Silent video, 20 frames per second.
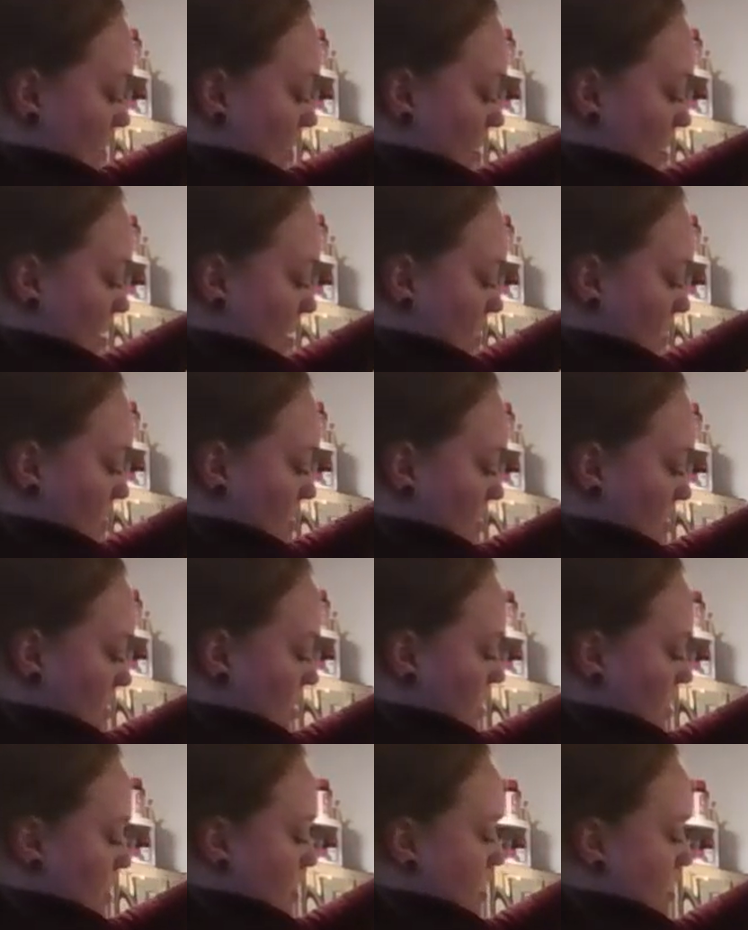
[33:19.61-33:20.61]
long.
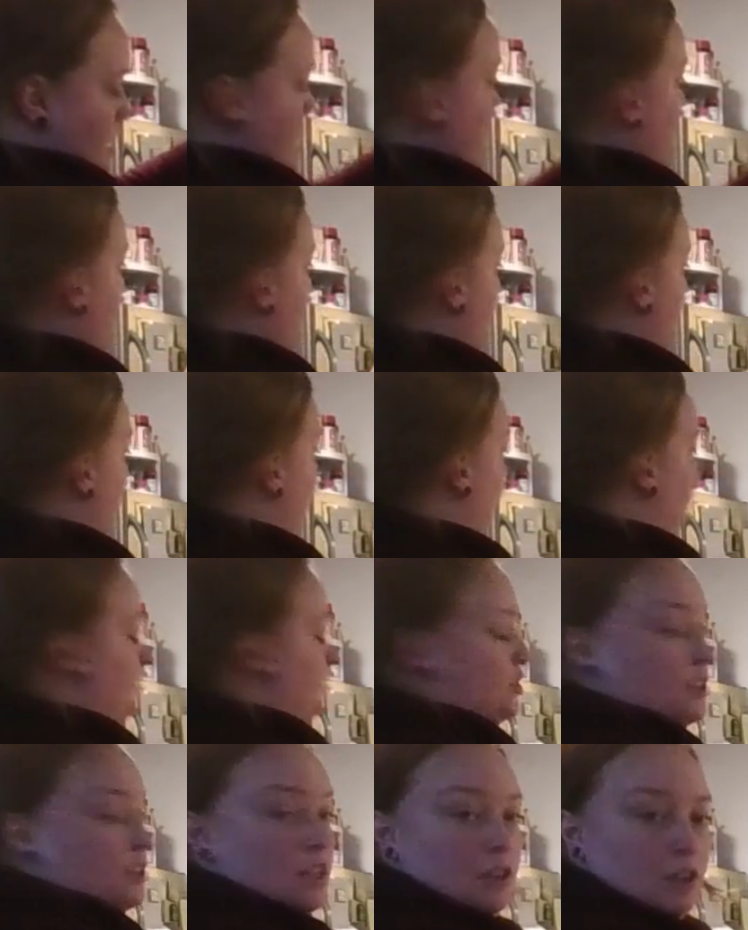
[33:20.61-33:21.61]
And then
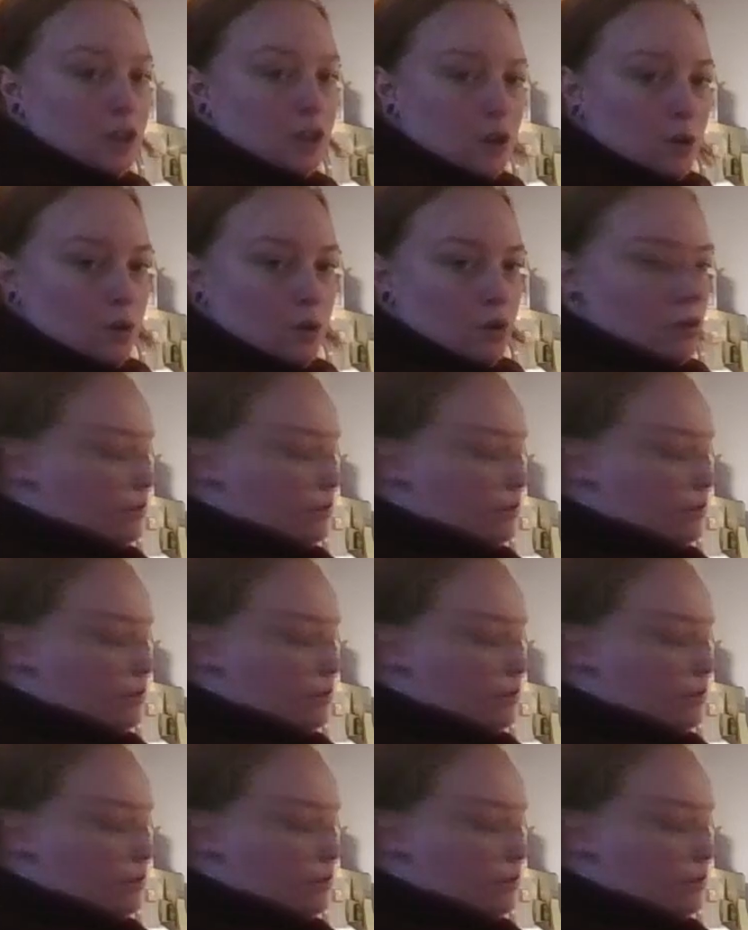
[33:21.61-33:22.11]
it's just going to go